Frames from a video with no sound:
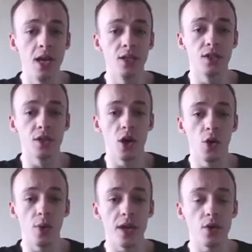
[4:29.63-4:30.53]

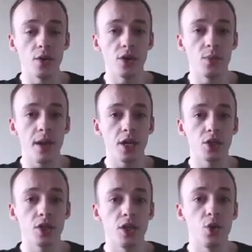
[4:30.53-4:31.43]
So in order to make
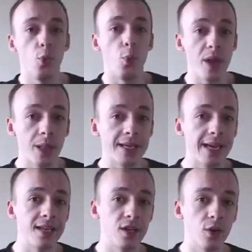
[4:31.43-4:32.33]
sure you will
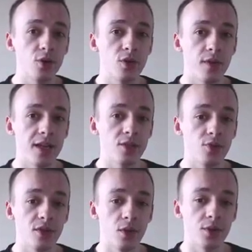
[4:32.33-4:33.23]
get those fast
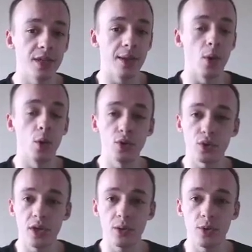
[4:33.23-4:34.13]
results, I'm
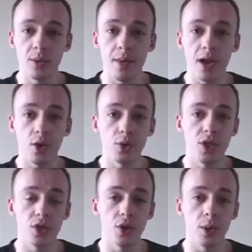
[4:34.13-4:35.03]
also including my
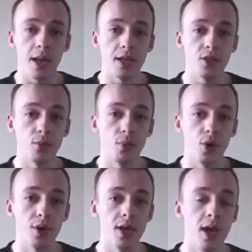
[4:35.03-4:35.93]
coaching call and a
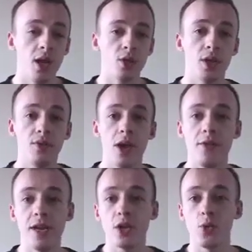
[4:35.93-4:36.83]
support. So if you have any